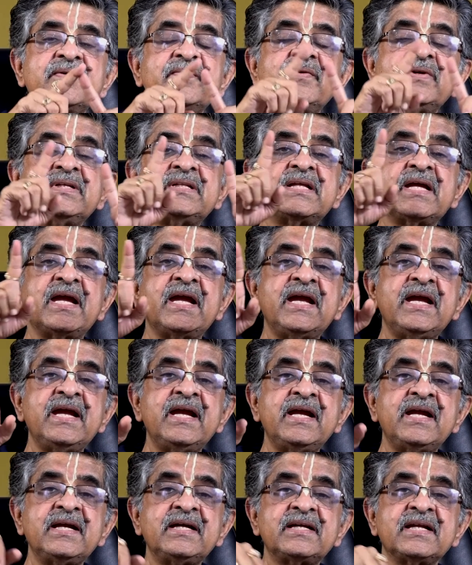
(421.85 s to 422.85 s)
with
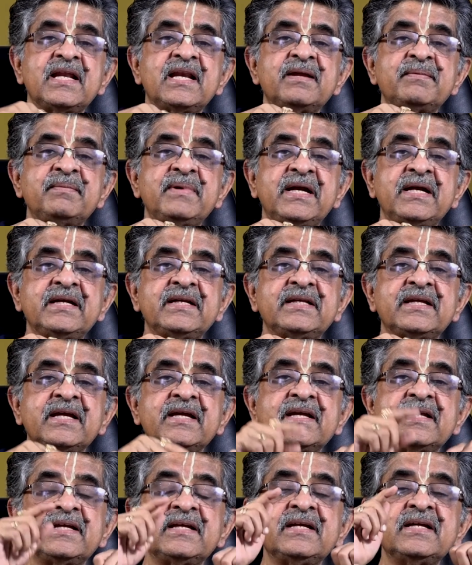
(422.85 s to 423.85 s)
8 element
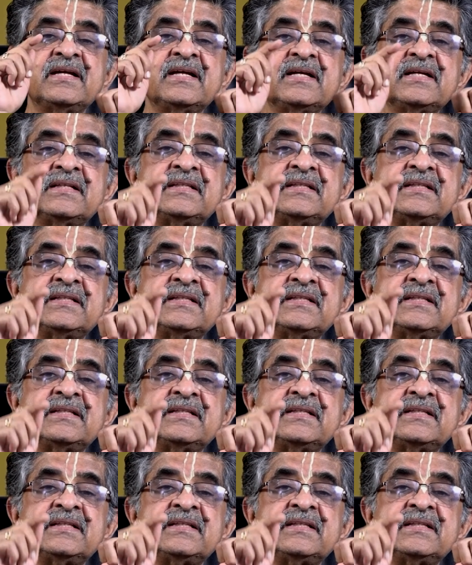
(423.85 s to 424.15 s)
theory,